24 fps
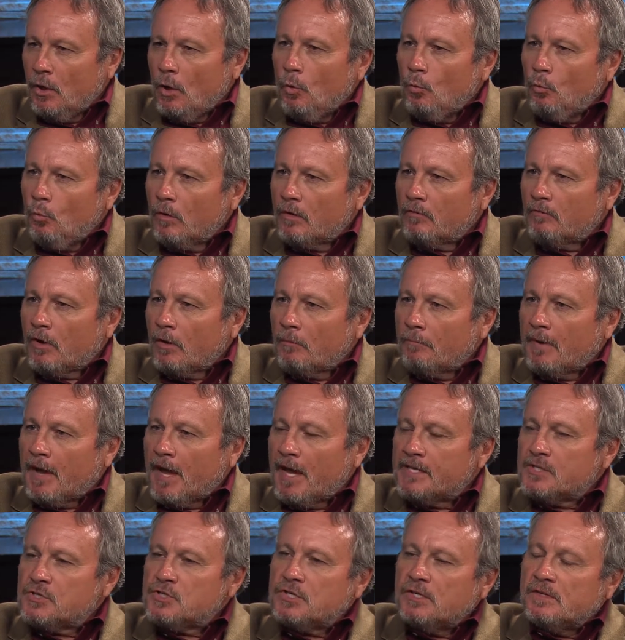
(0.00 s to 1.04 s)
one of our
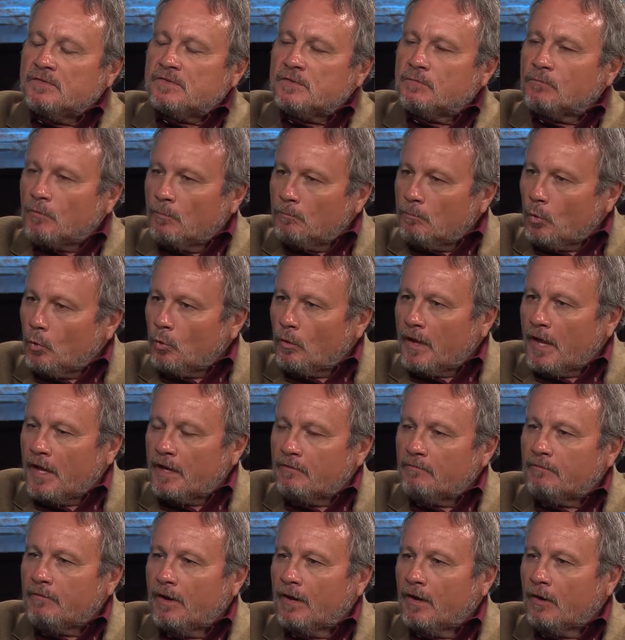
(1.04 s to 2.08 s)
bat chiefs from Polk County
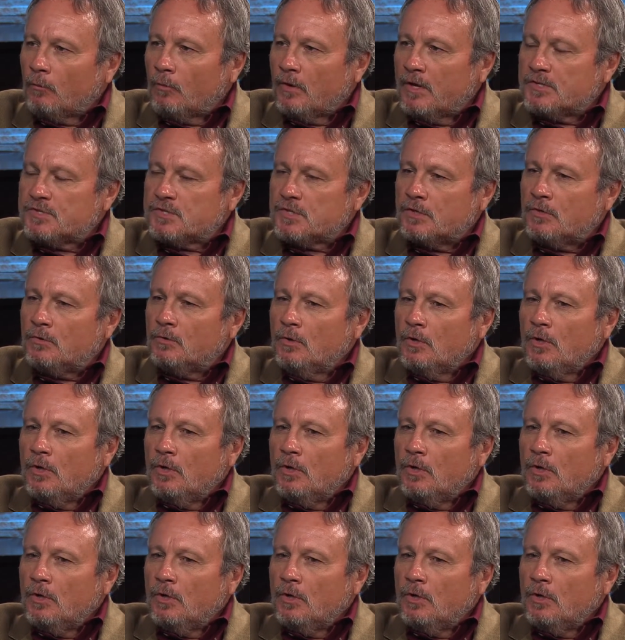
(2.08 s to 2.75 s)
Fire Rescue,